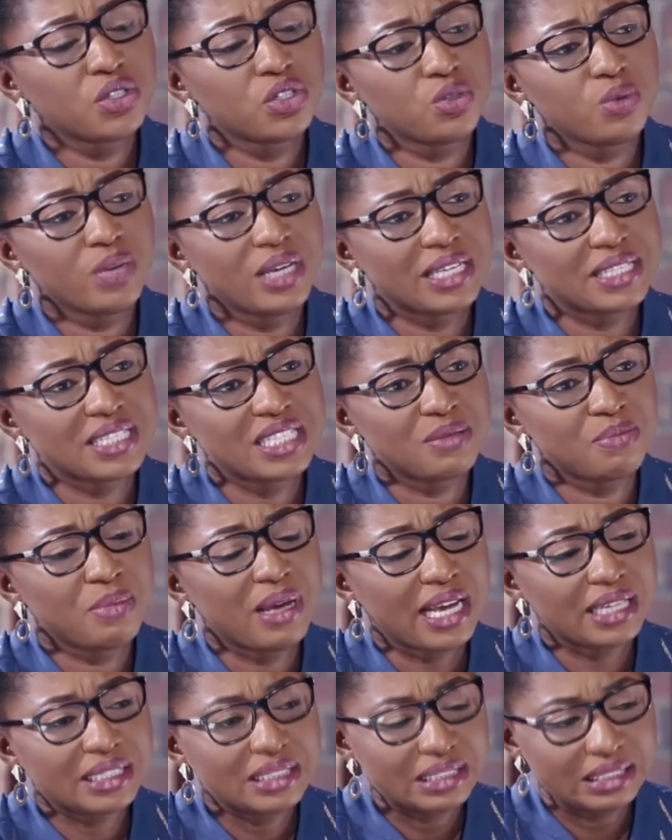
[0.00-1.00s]
should we
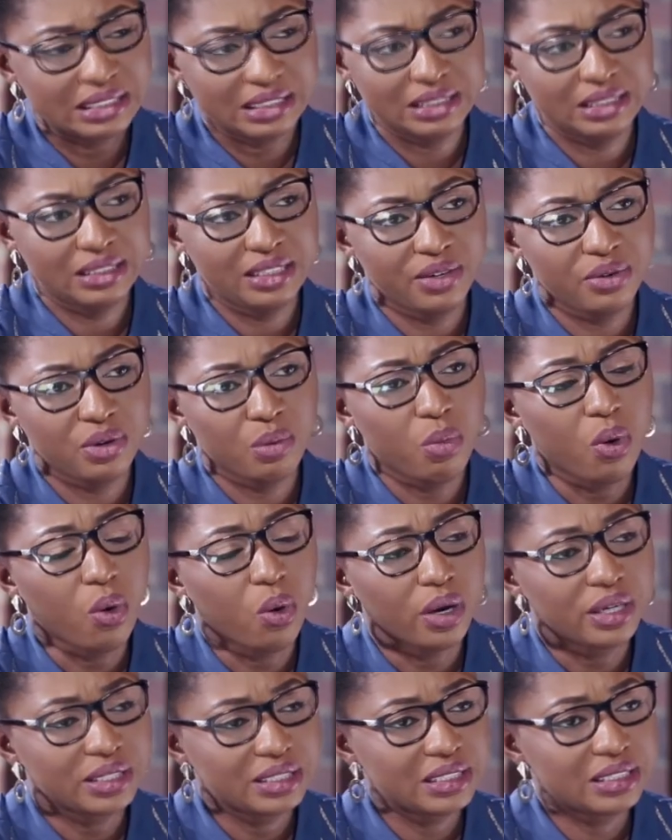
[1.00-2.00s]
expect the
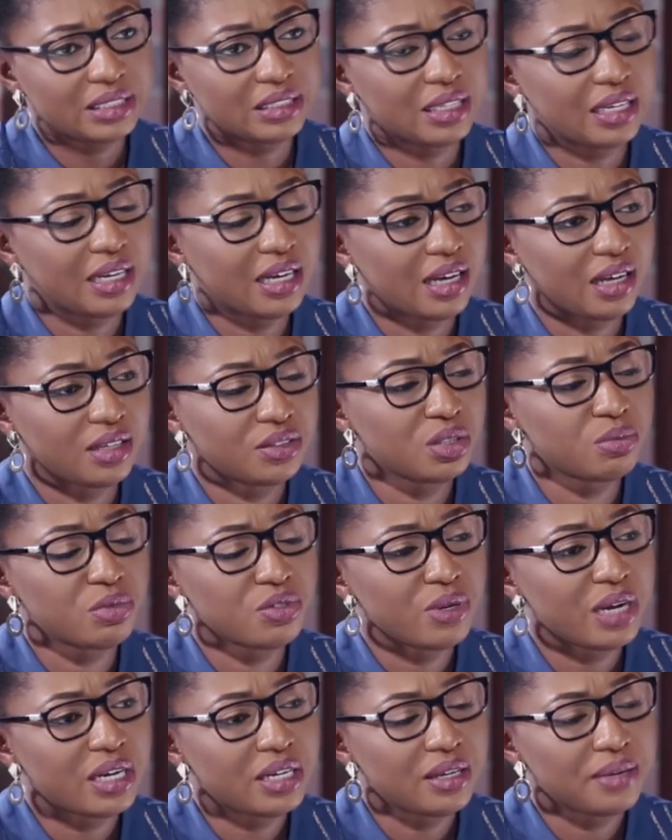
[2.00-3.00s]
report to
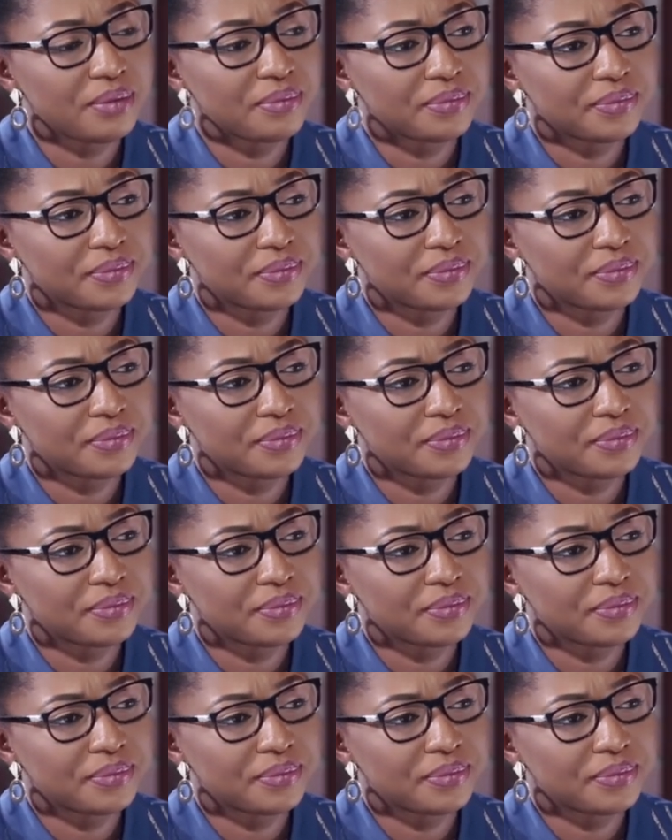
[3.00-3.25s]
be ready?